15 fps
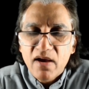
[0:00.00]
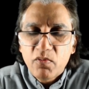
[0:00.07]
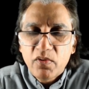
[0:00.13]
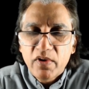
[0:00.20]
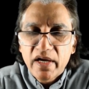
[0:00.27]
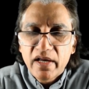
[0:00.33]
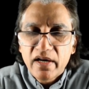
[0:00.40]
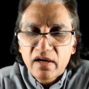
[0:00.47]

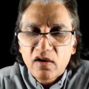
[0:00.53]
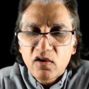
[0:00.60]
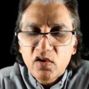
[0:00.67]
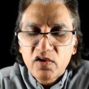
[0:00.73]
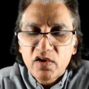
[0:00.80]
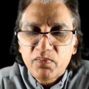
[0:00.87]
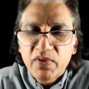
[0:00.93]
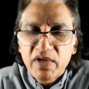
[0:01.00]
where
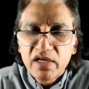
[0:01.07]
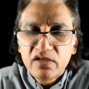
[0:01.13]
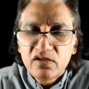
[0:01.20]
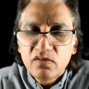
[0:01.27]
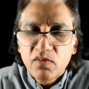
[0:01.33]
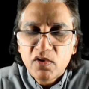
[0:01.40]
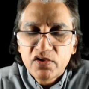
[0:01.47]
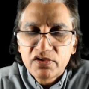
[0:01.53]
God appeared
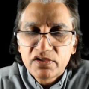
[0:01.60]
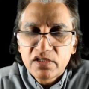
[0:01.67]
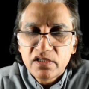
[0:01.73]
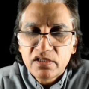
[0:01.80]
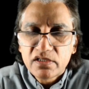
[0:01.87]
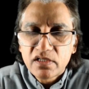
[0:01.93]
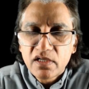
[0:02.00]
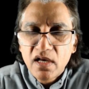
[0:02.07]
to
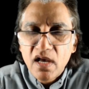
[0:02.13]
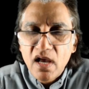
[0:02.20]
Moses,